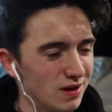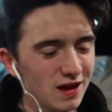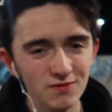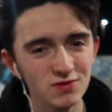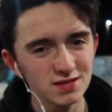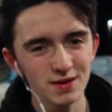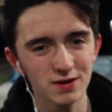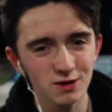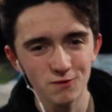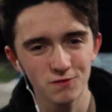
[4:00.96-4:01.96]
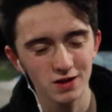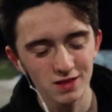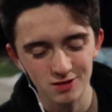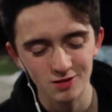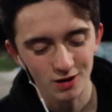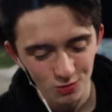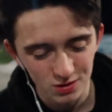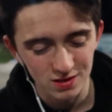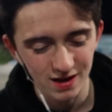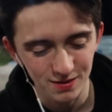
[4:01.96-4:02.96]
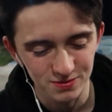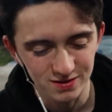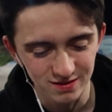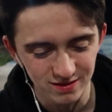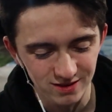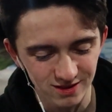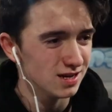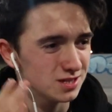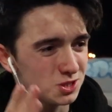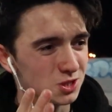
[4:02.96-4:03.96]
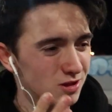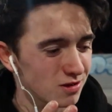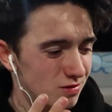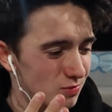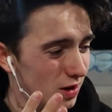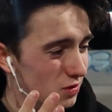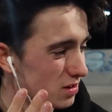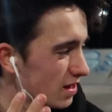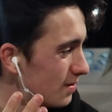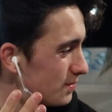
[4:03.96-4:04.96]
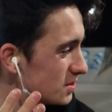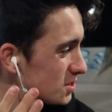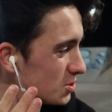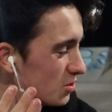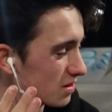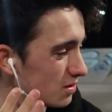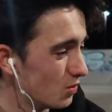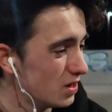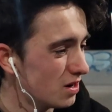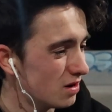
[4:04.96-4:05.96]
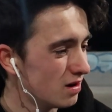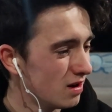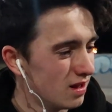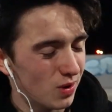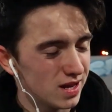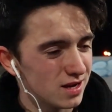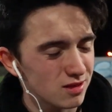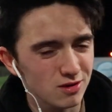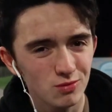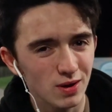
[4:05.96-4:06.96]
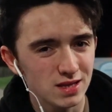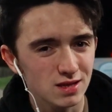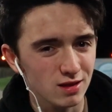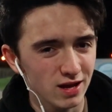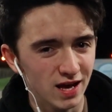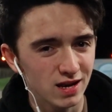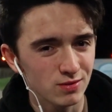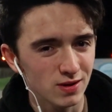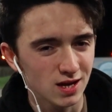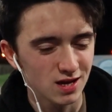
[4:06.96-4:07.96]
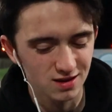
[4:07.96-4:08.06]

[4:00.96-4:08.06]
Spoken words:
but every time I go for it, this always happens. It's just as well this happens during the winter when it's too wet to skate anyway.